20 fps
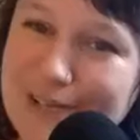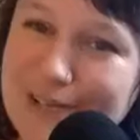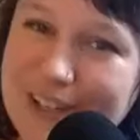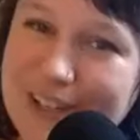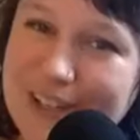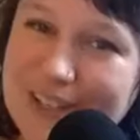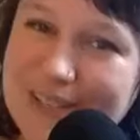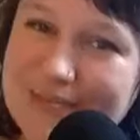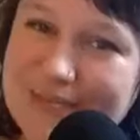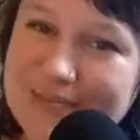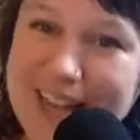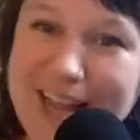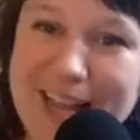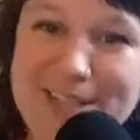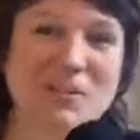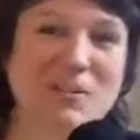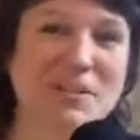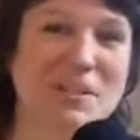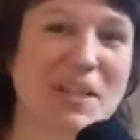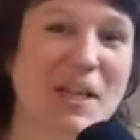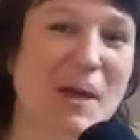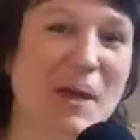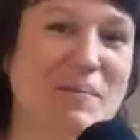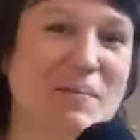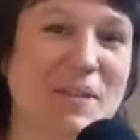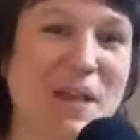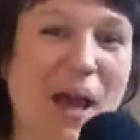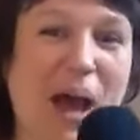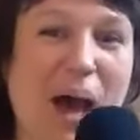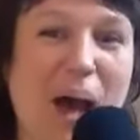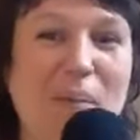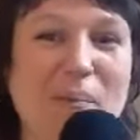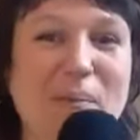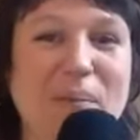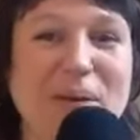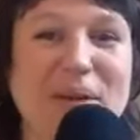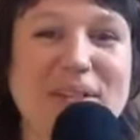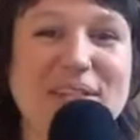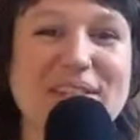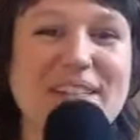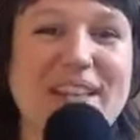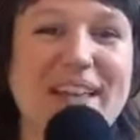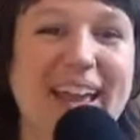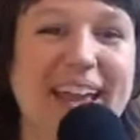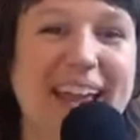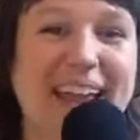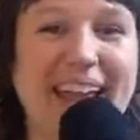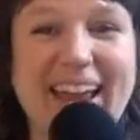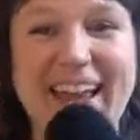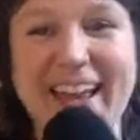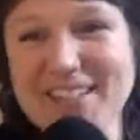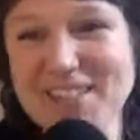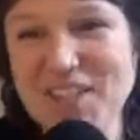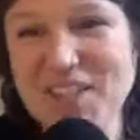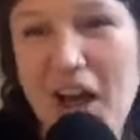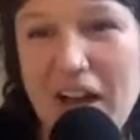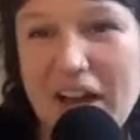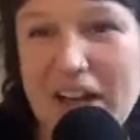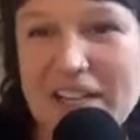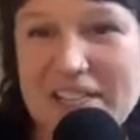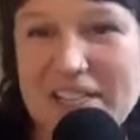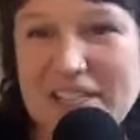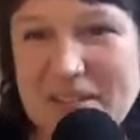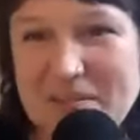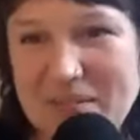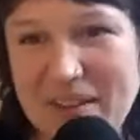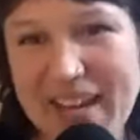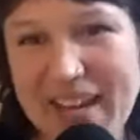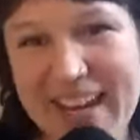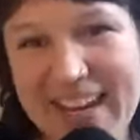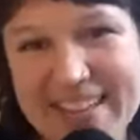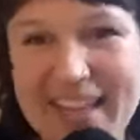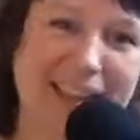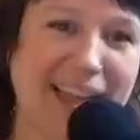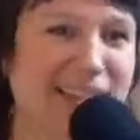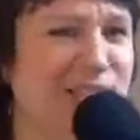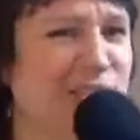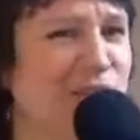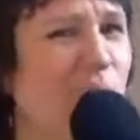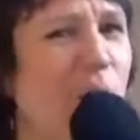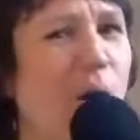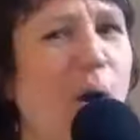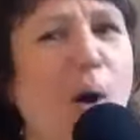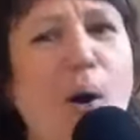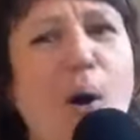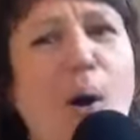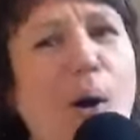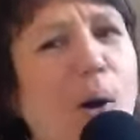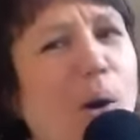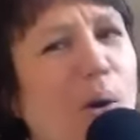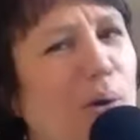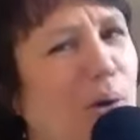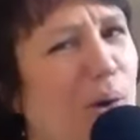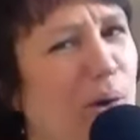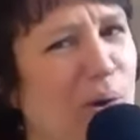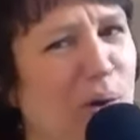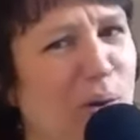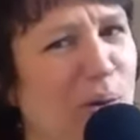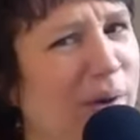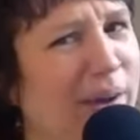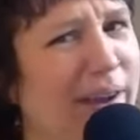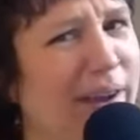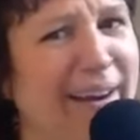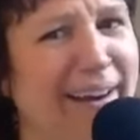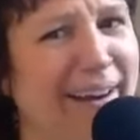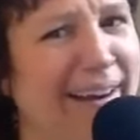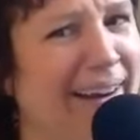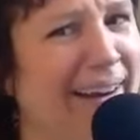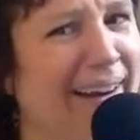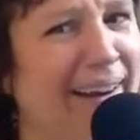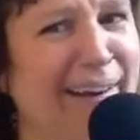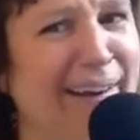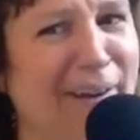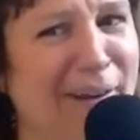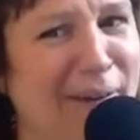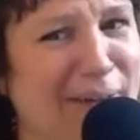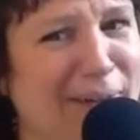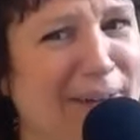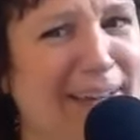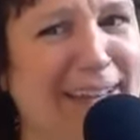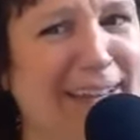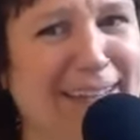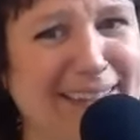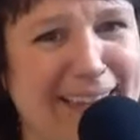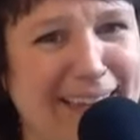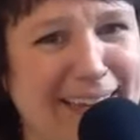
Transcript: store. Person comes up and is like talking to me, like total queer coded.